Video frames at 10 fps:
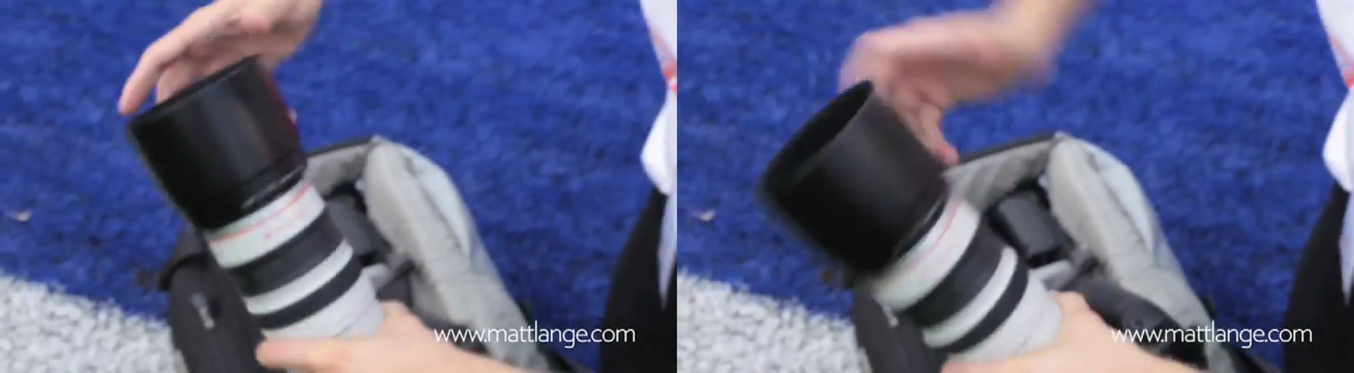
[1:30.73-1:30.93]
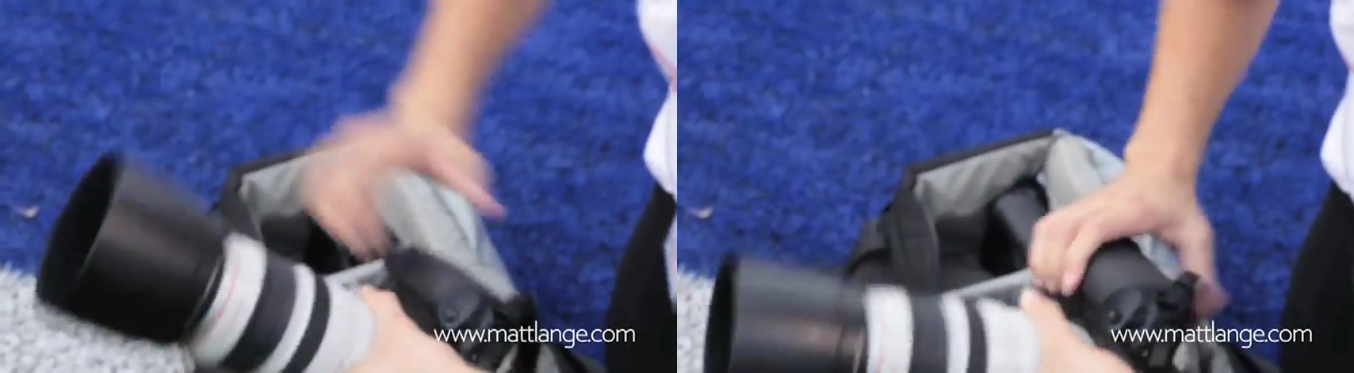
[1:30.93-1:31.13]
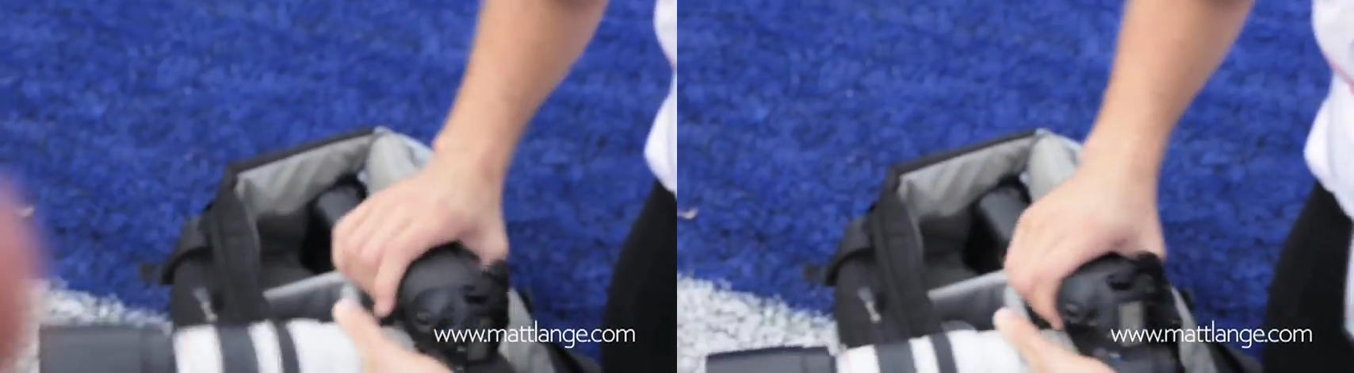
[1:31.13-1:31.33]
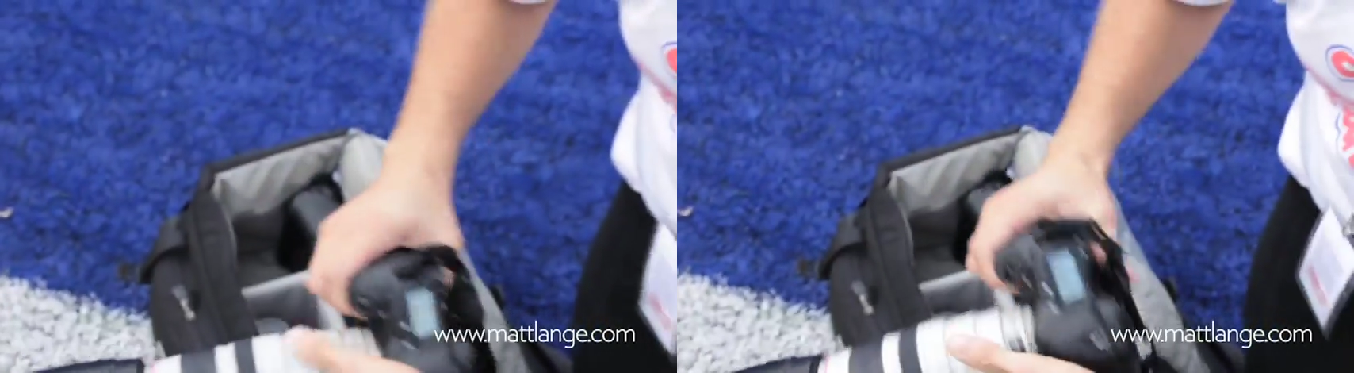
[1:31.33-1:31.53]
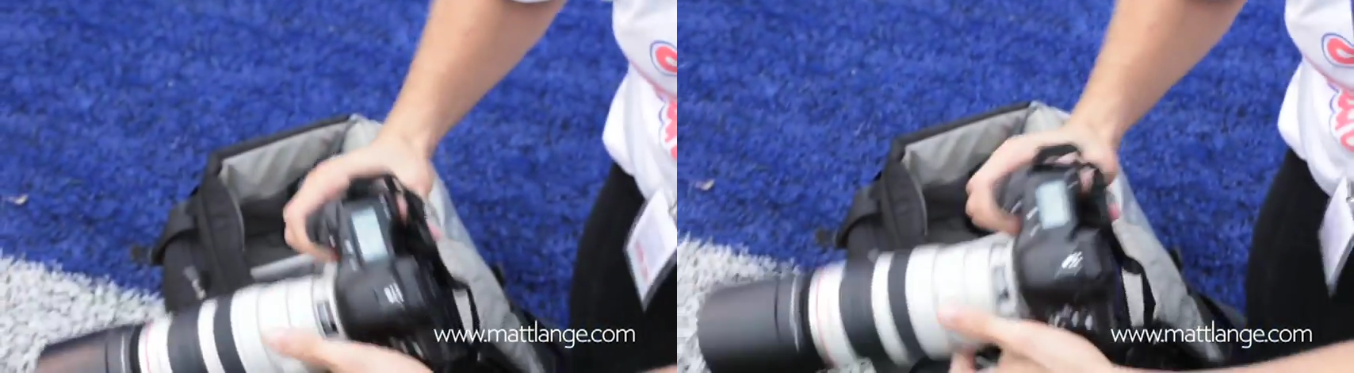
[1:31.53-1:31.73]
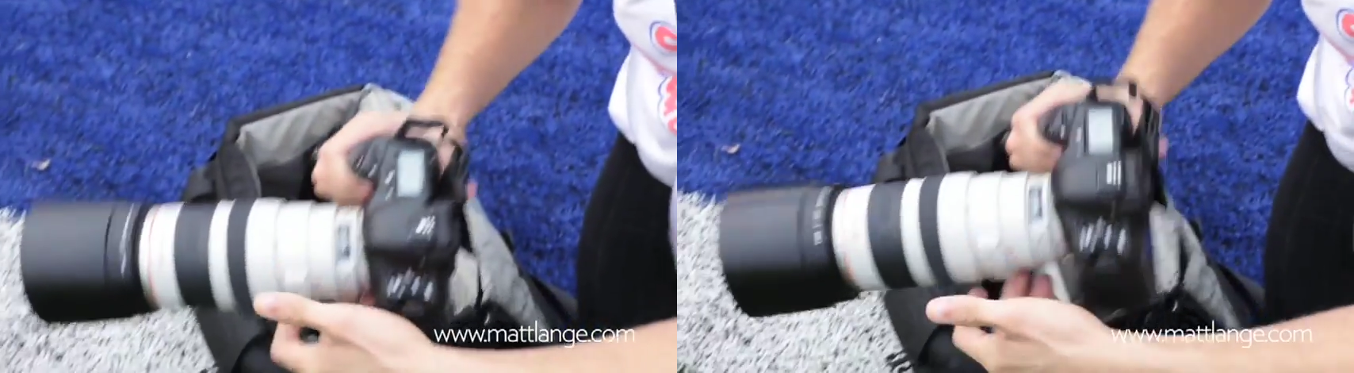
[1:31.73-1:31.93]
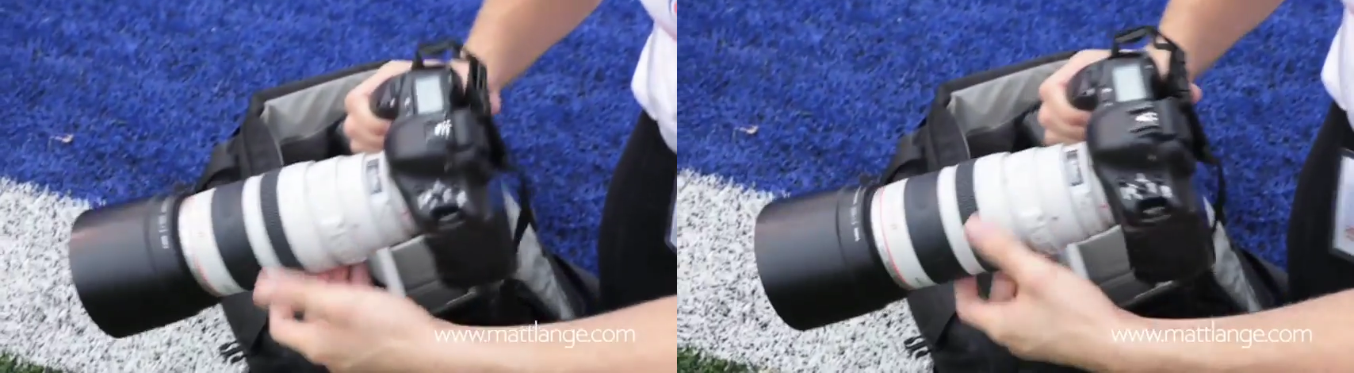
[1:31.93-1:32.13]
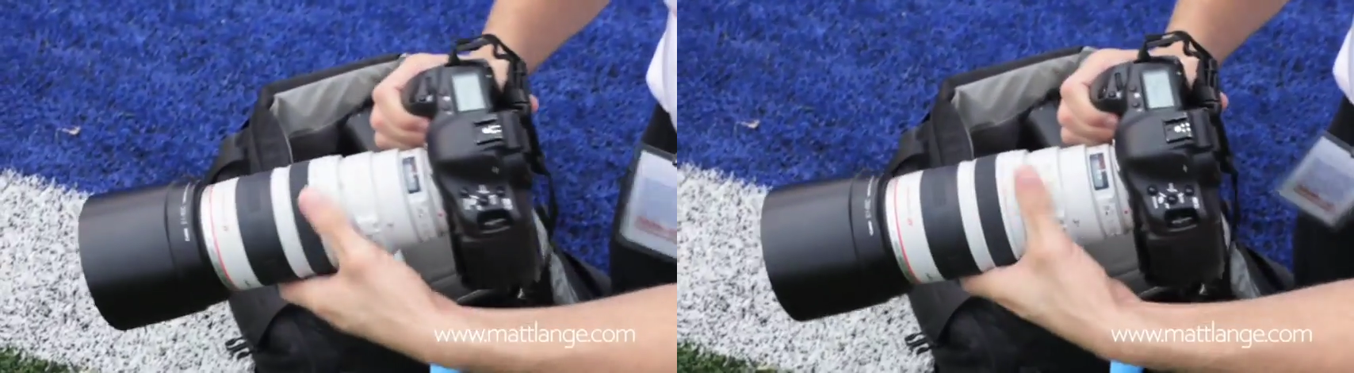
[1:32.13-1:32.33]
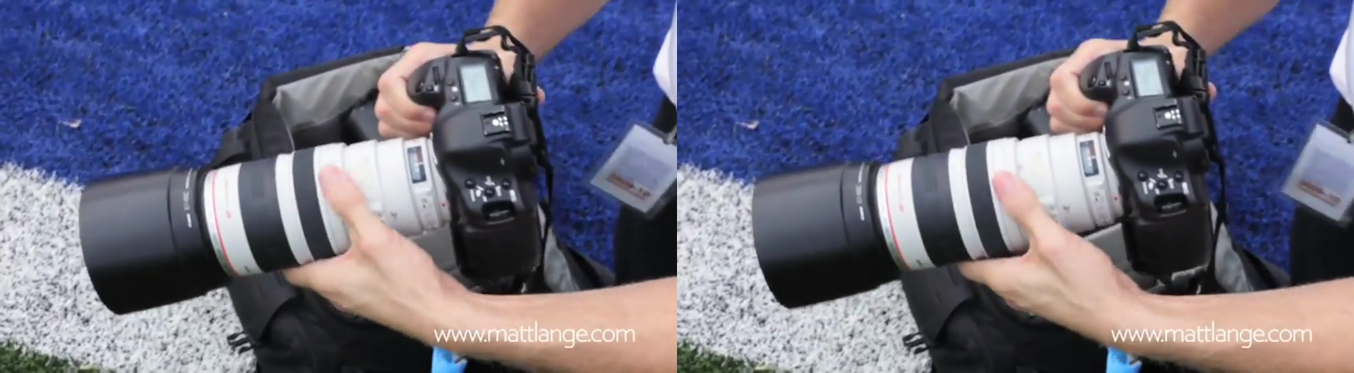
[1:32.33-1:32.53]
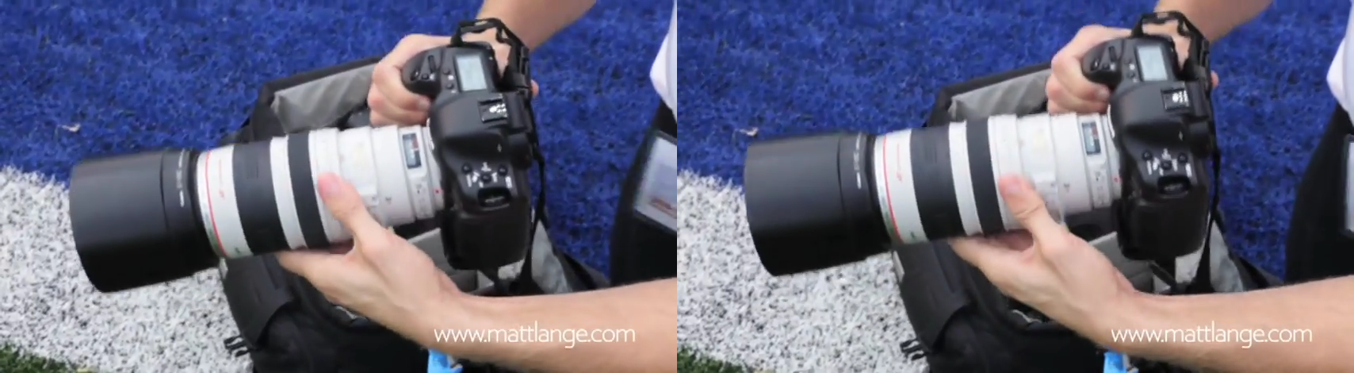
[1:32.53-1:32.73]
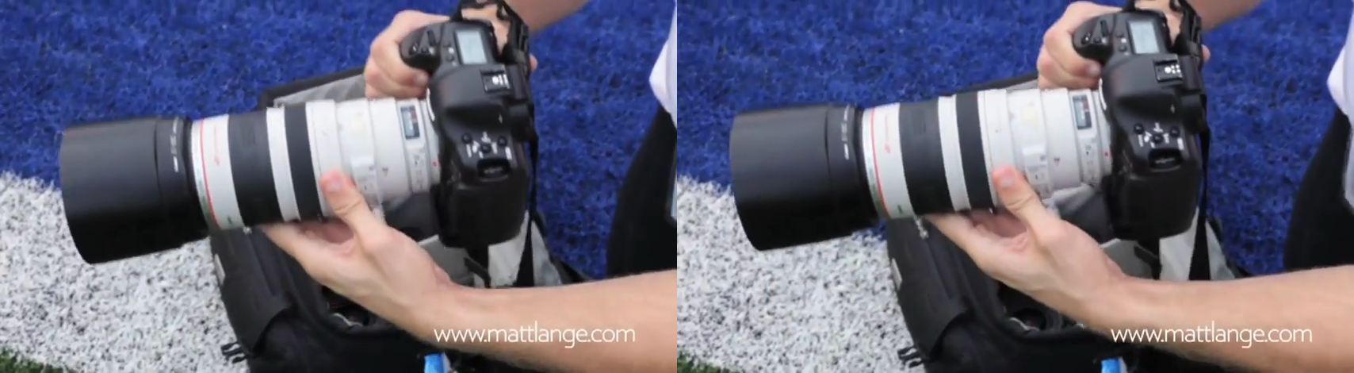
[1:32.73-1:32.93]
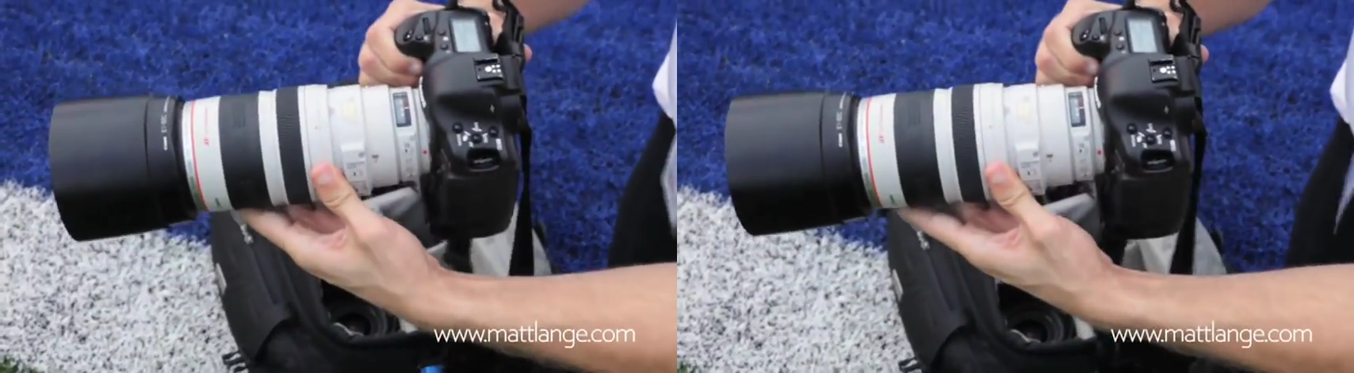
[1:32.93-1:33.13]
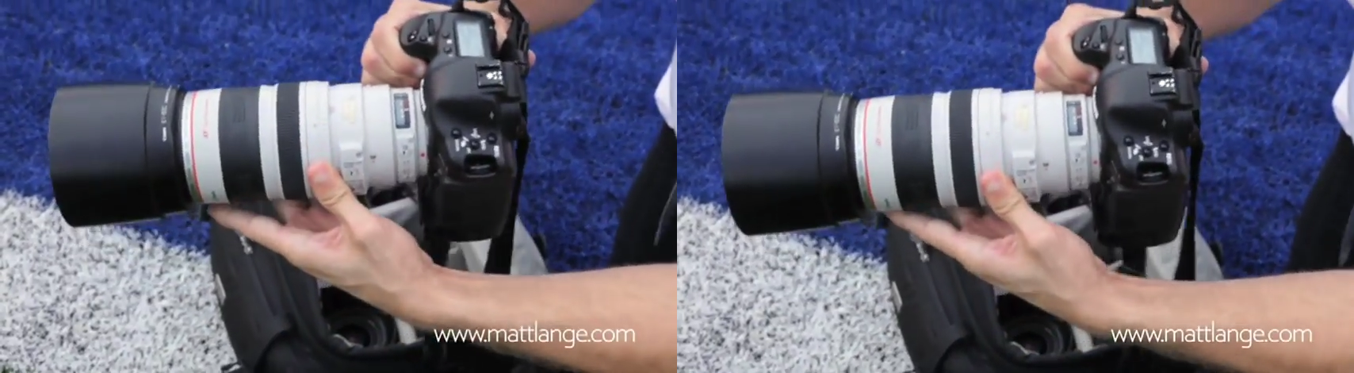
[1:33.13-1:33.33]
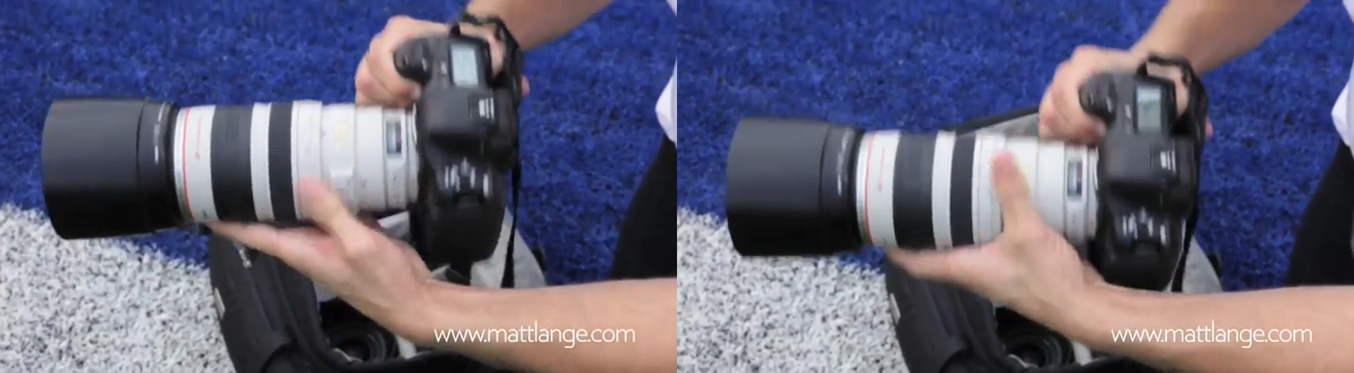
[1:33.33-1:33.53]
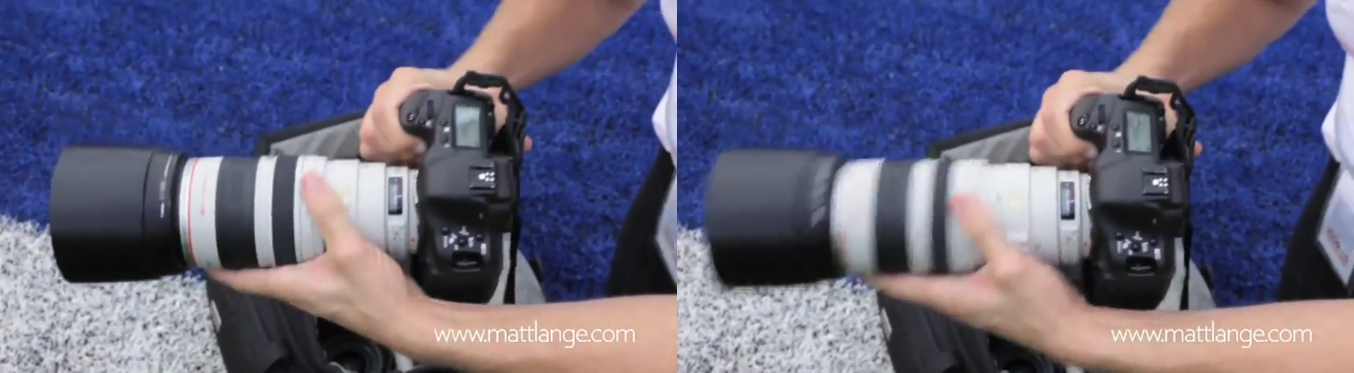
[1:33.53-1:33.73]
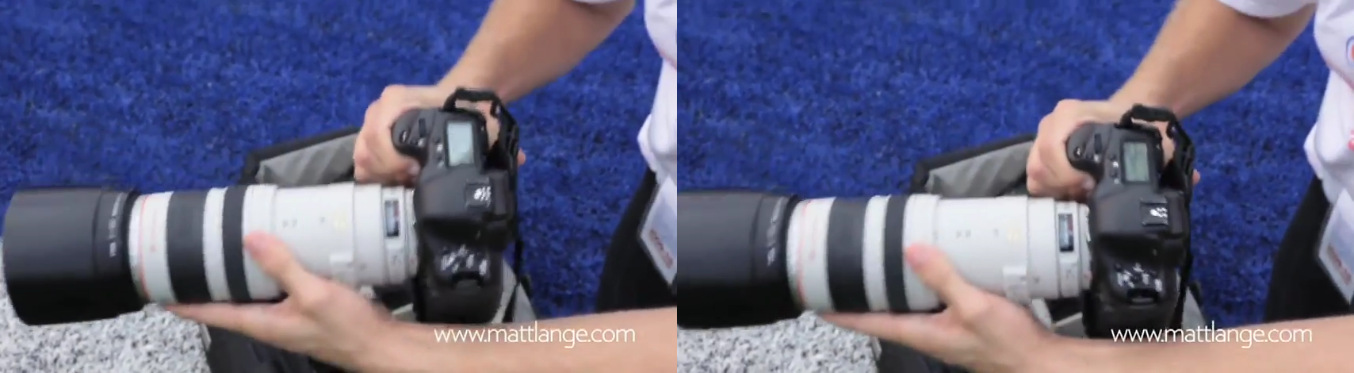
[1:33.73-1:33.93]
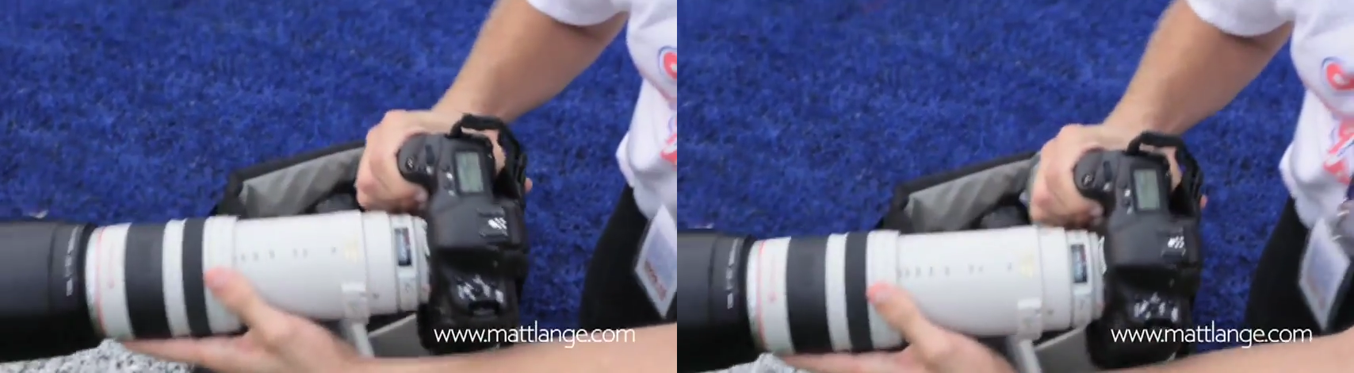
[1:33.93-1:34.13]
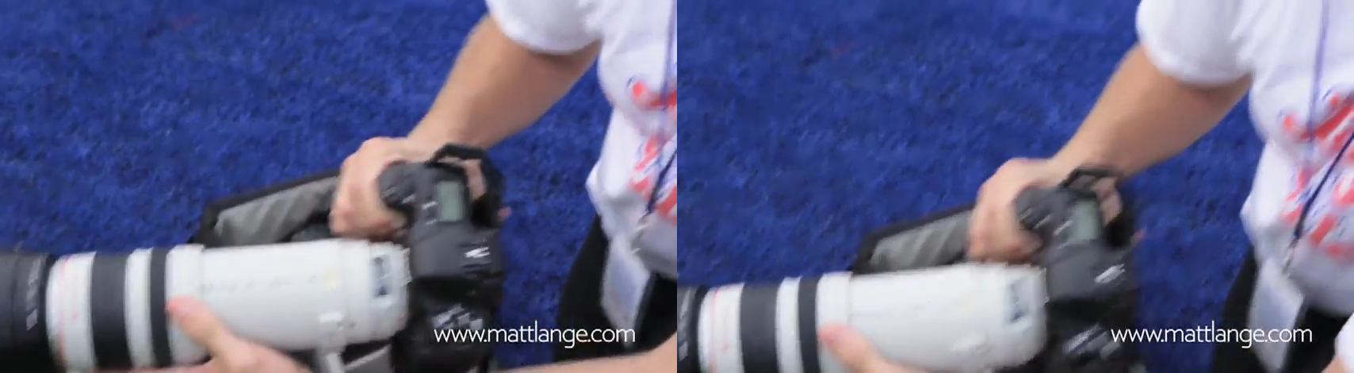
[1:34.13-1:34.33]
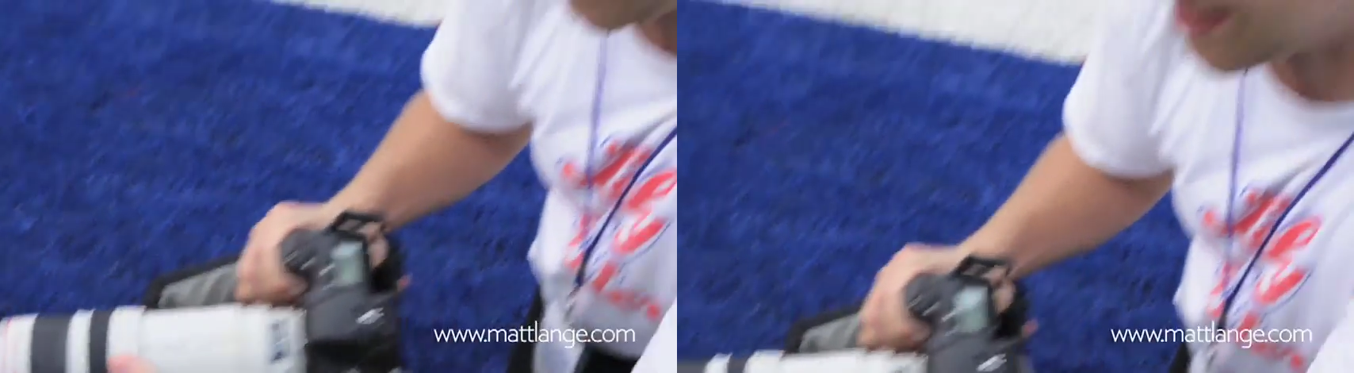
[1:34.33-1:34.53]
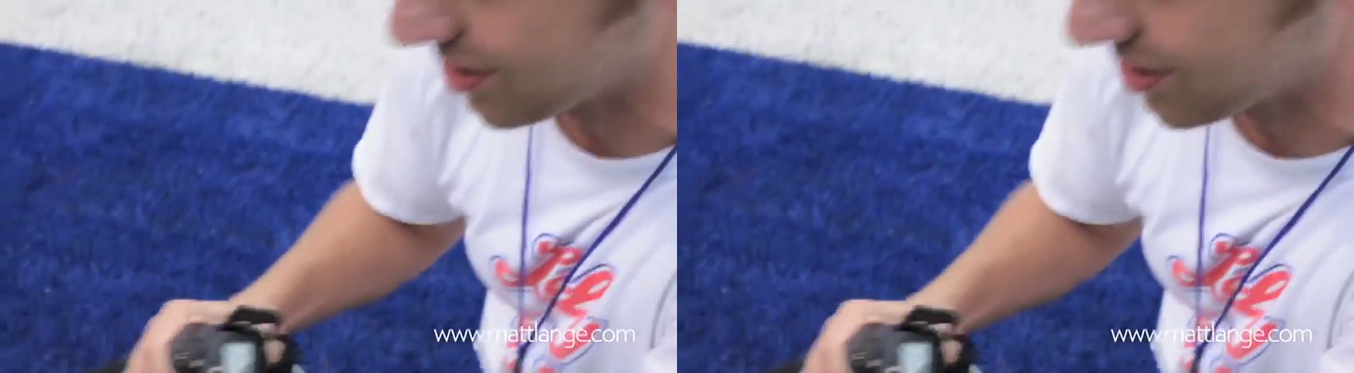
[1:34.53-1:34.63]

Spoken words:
[unreadable: no face in view]